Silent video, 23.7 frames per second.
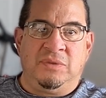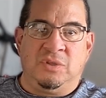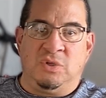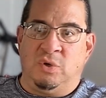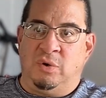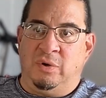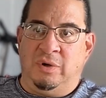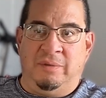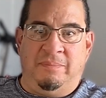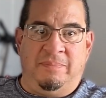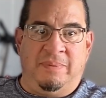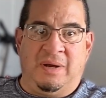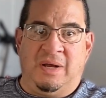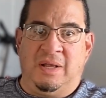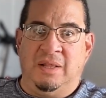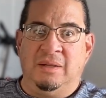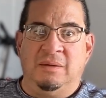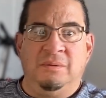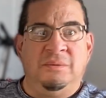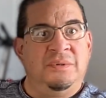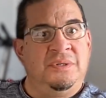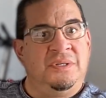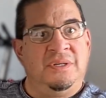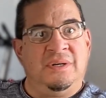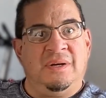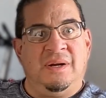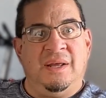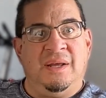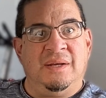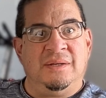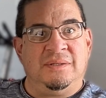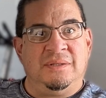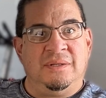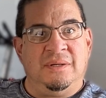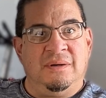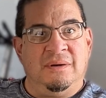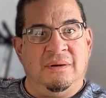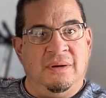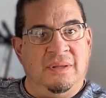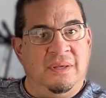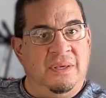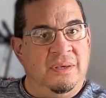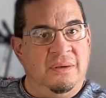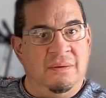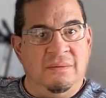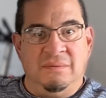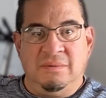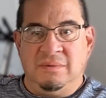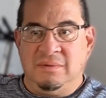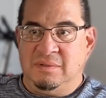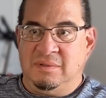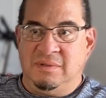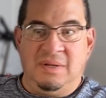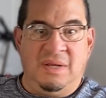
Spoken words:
Tony Paulo was here last year, and he was